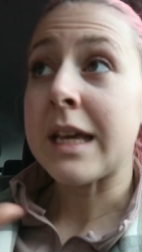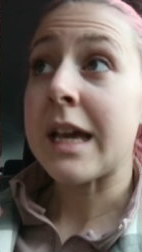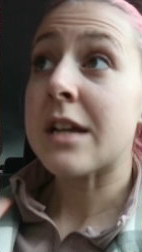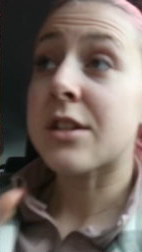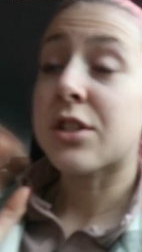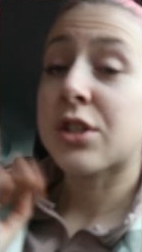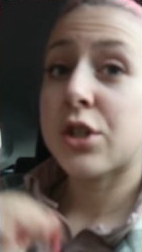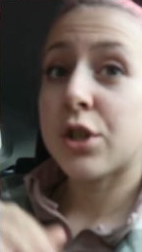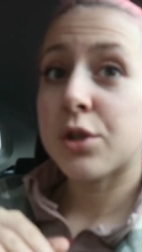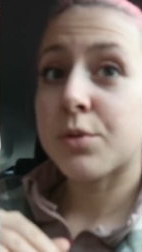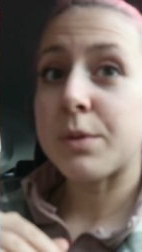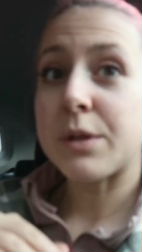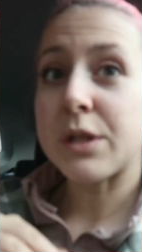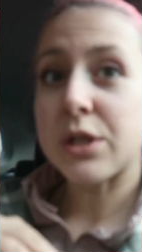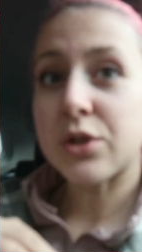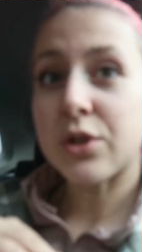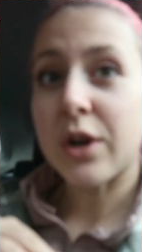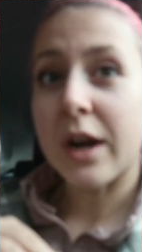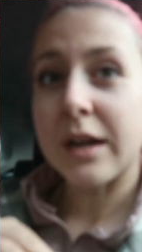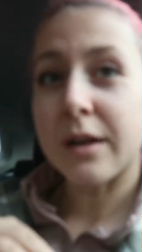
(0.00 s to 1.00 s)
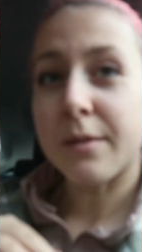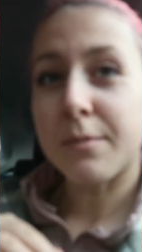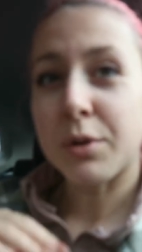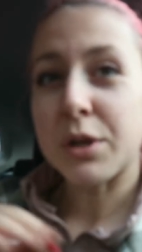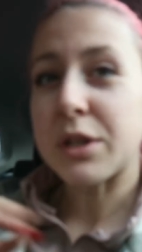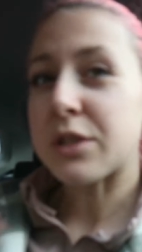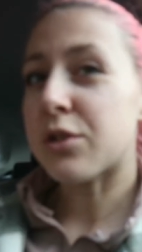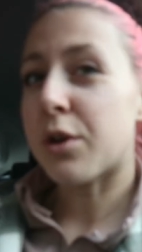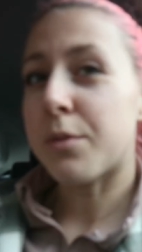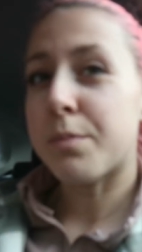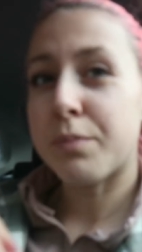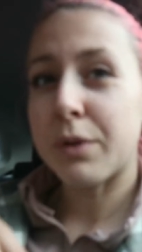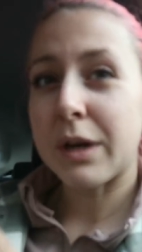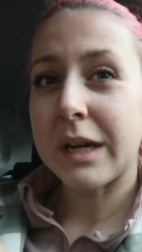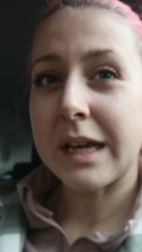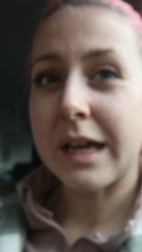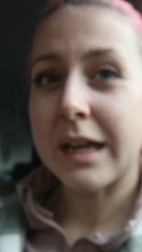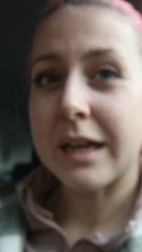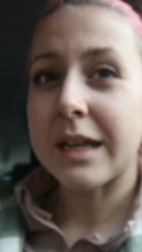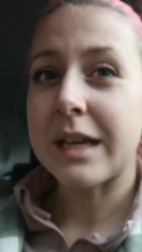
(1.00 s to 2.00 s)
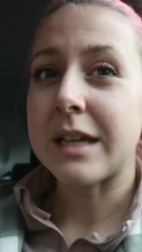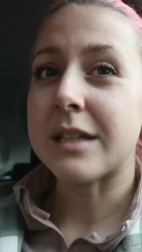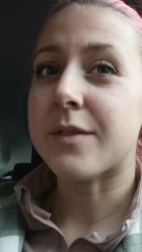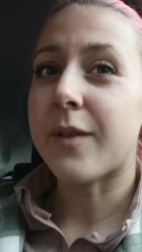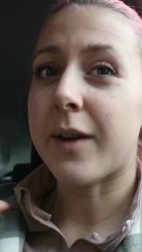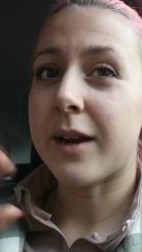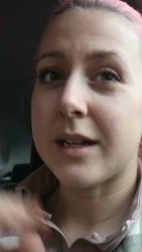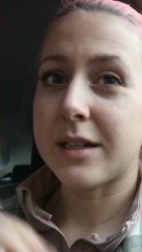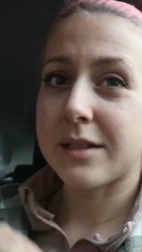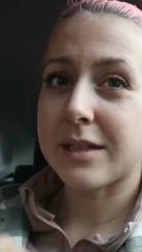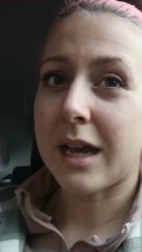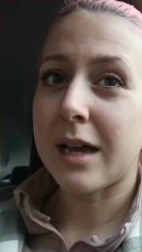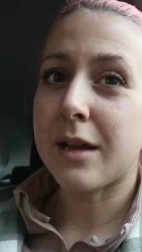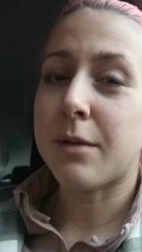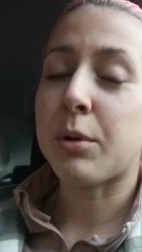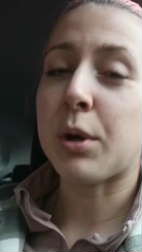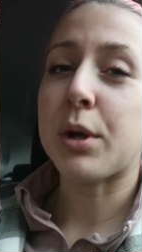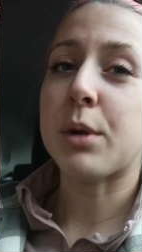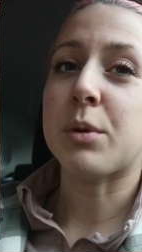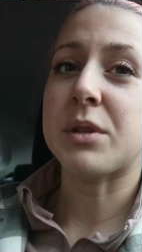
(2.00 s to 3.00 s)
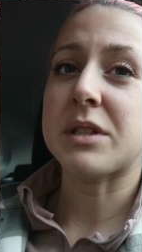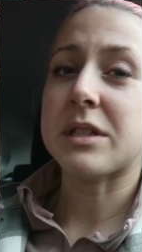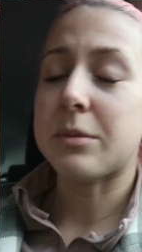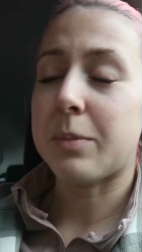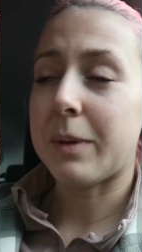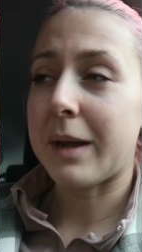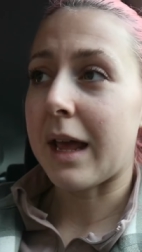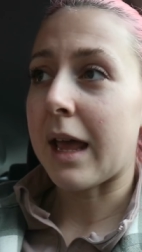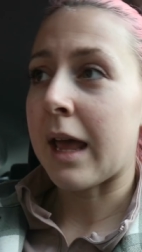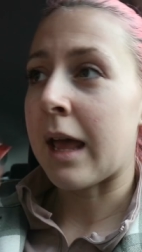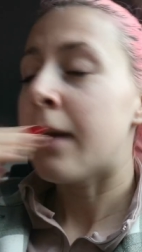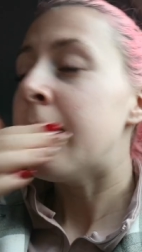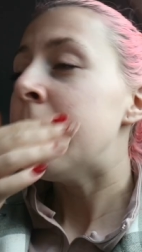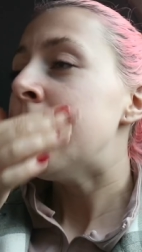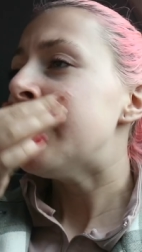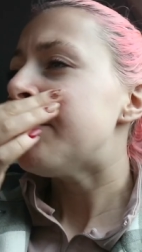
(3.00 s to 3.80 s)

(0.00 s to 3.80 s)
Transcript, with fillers: He is good with his training, but he's not brilliant. He is very excitable, he wants to play.